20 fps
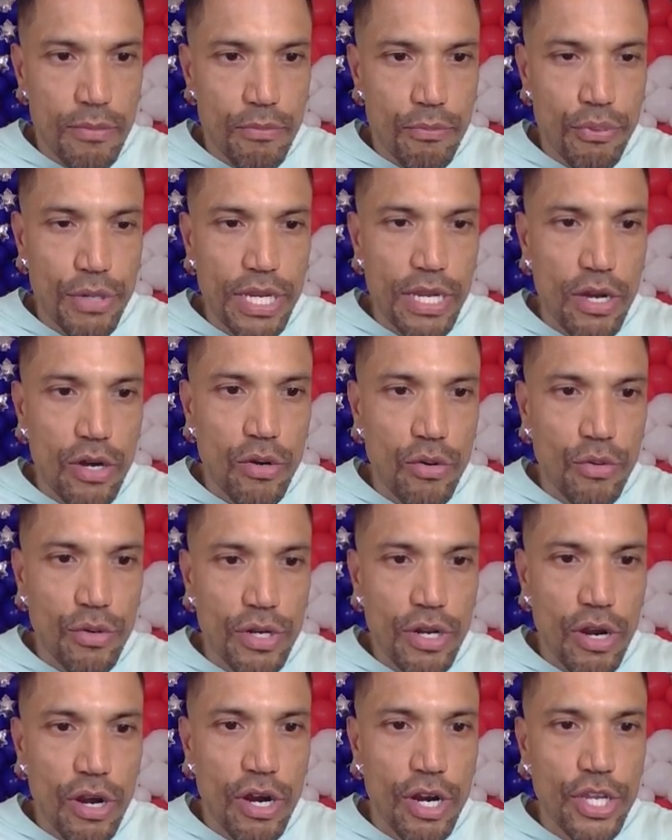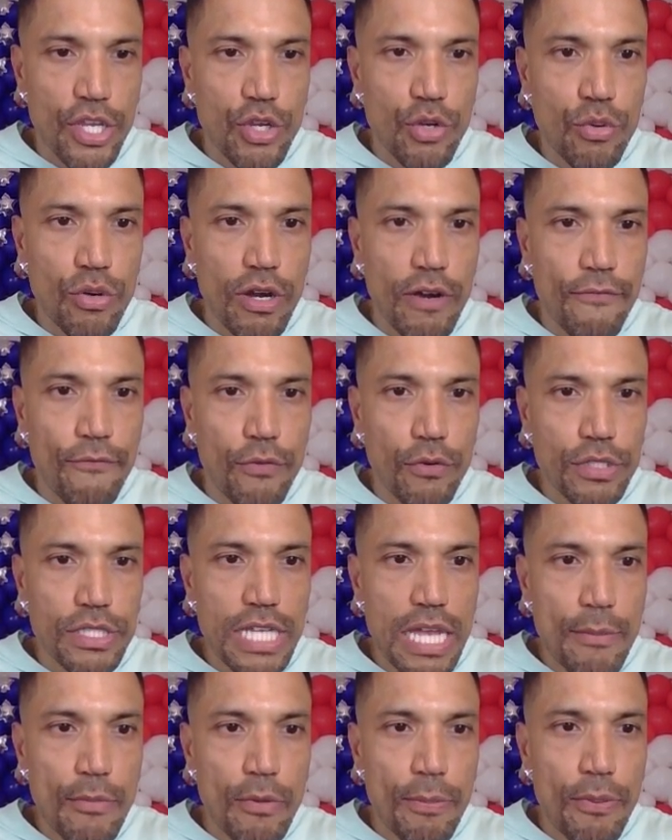Pre-owned. Are you a
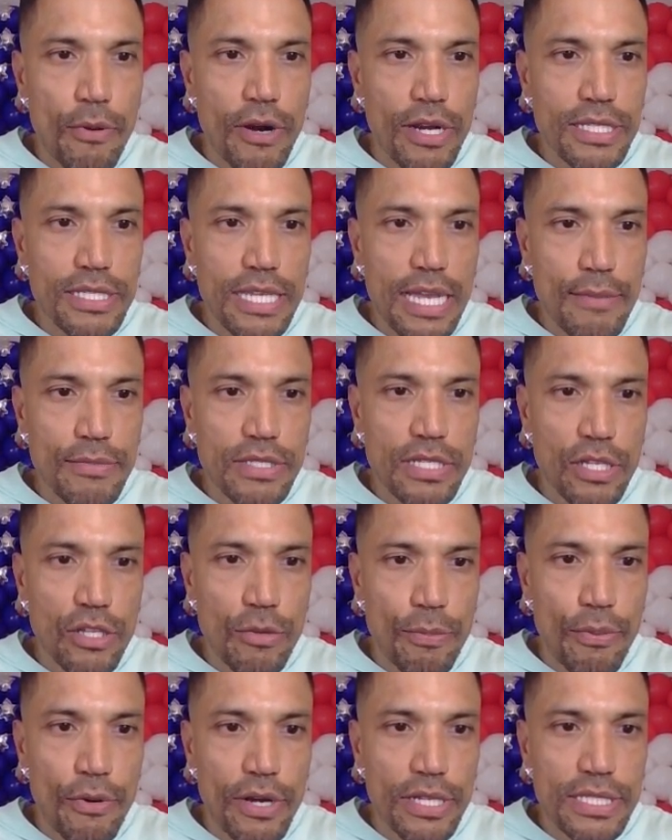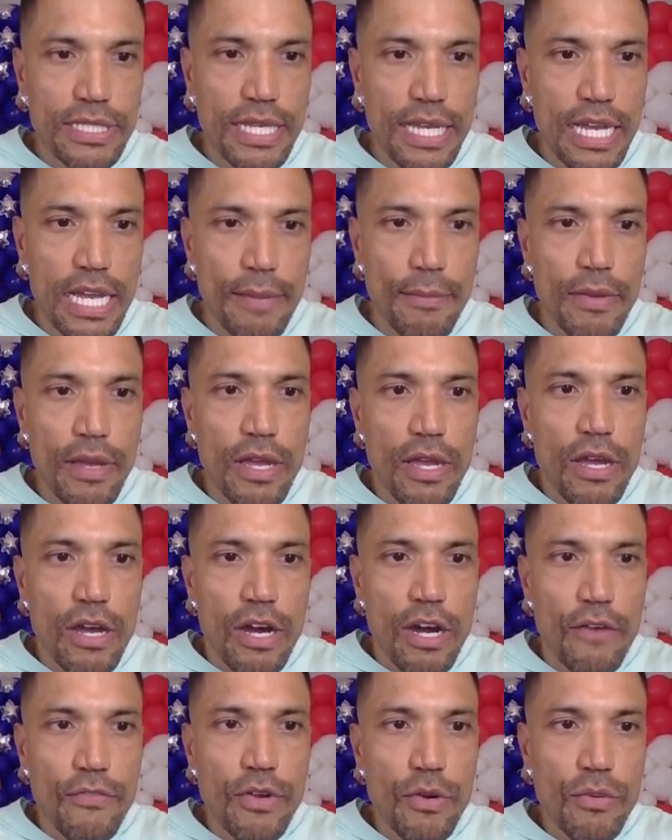full-time or part-time seller? Part-time.
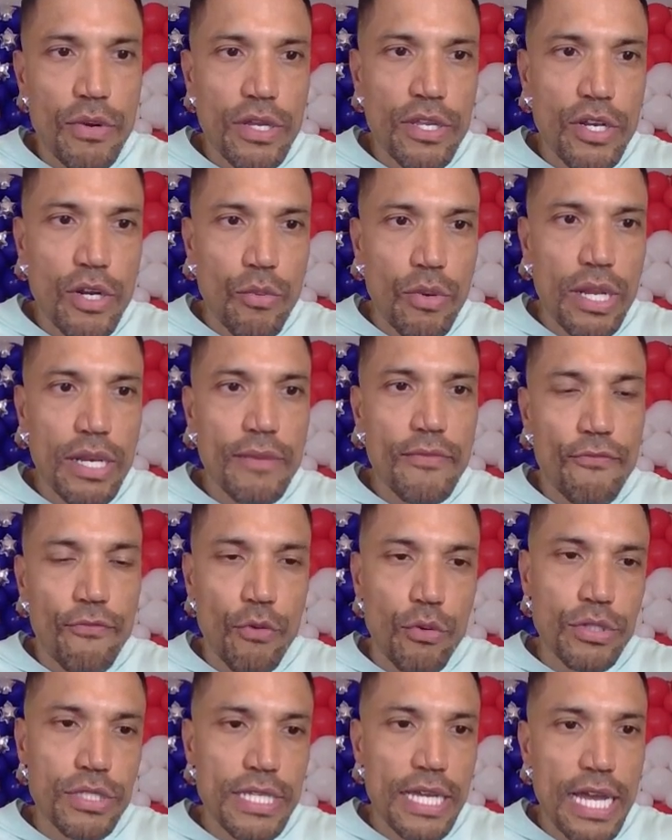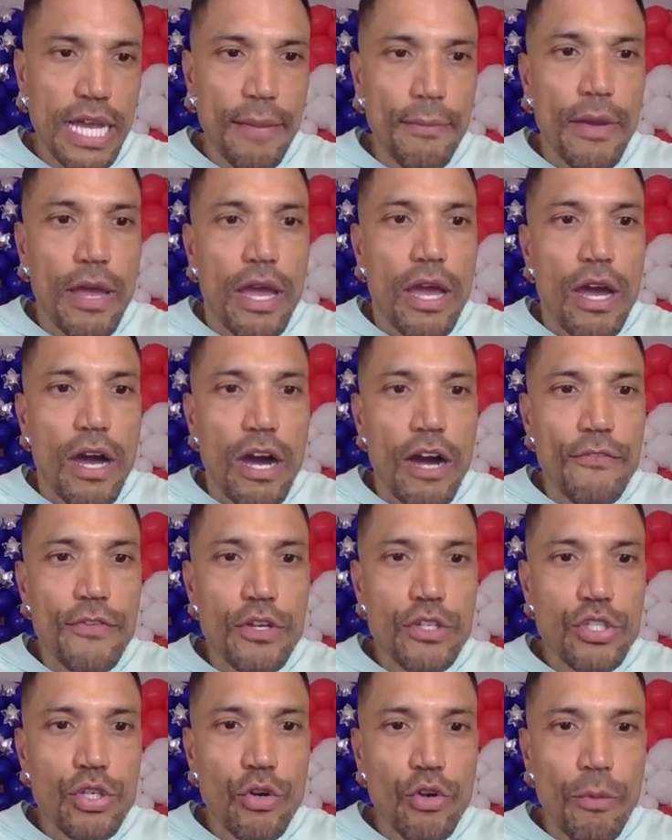Of your, well, you know what? Full-time. Of your
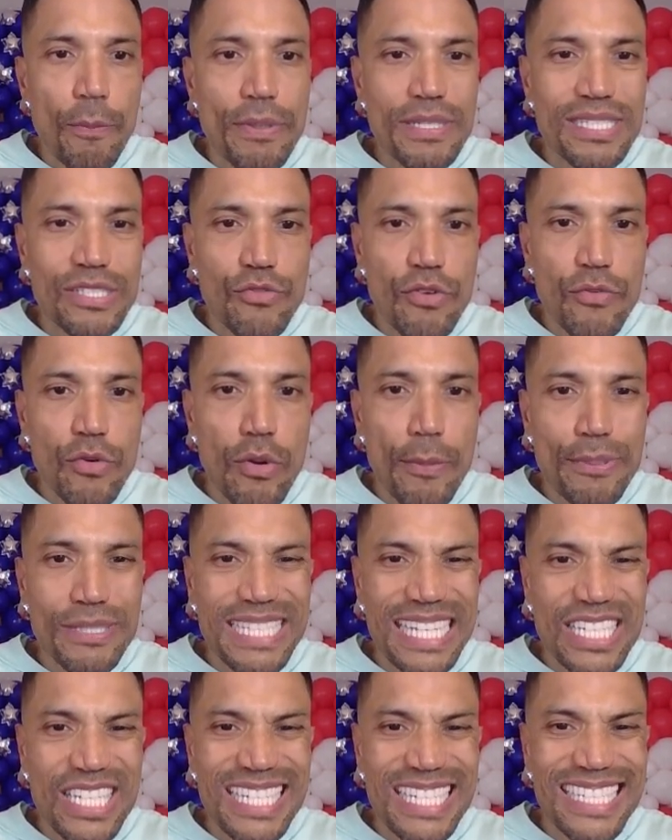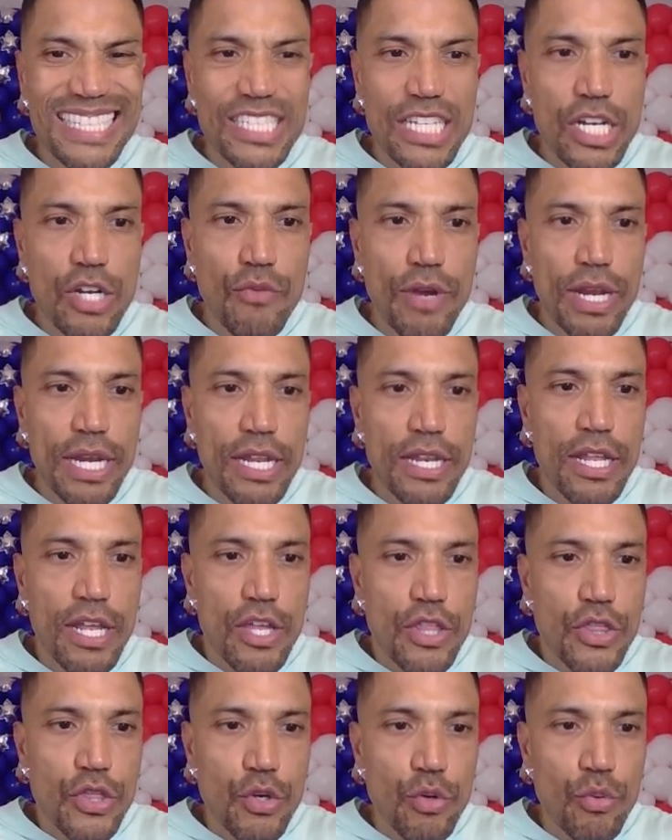total business revenue, what percentage is generated
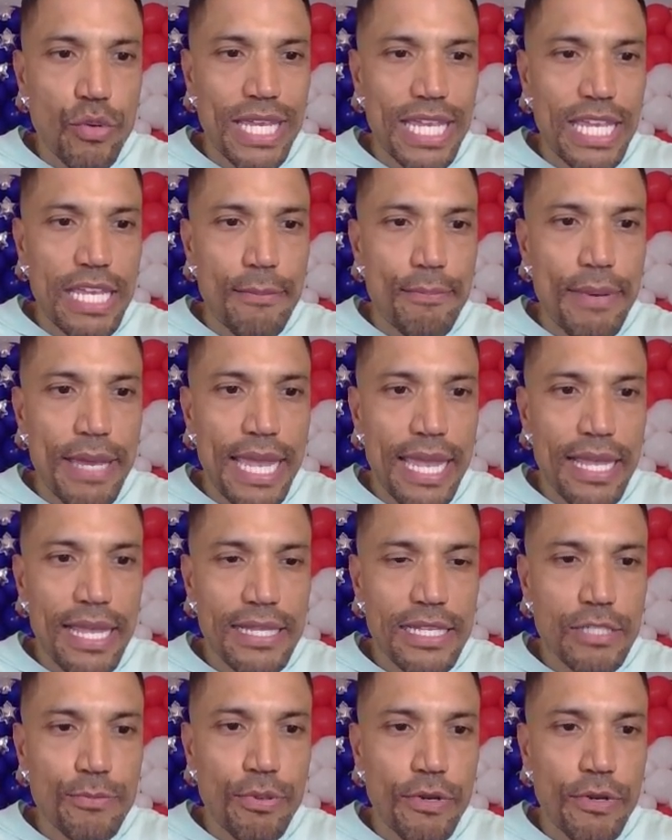through eBay? Let's